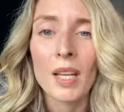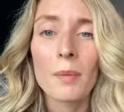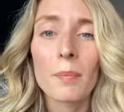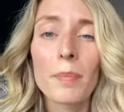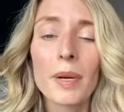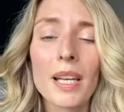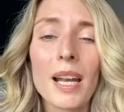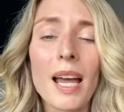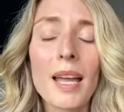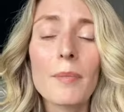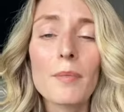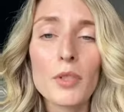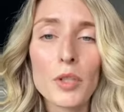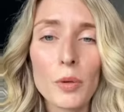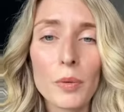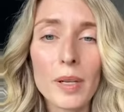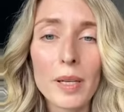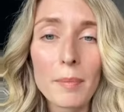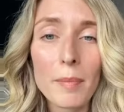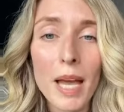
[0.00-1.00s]
But I'm
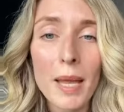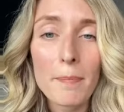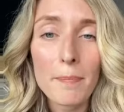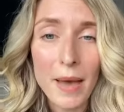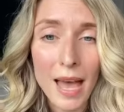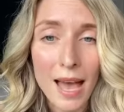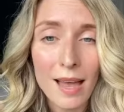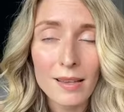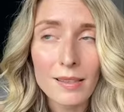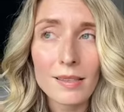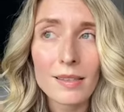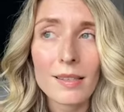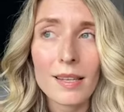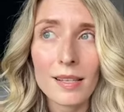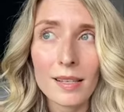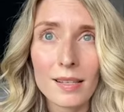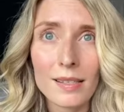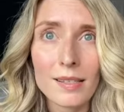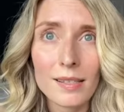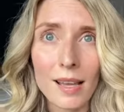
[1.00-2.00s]
doing my best to
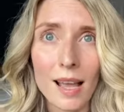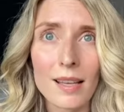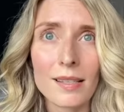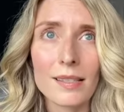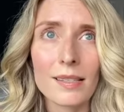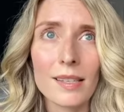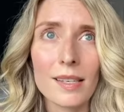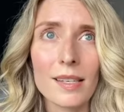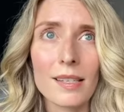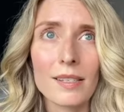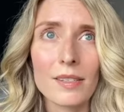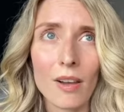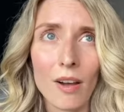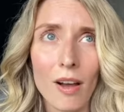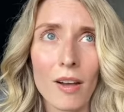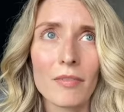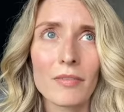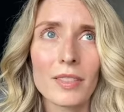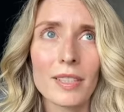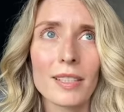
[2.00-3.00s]
discuss these
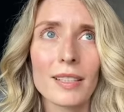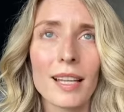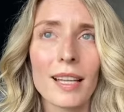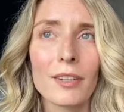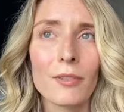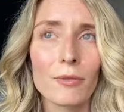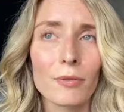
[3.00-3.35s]
often like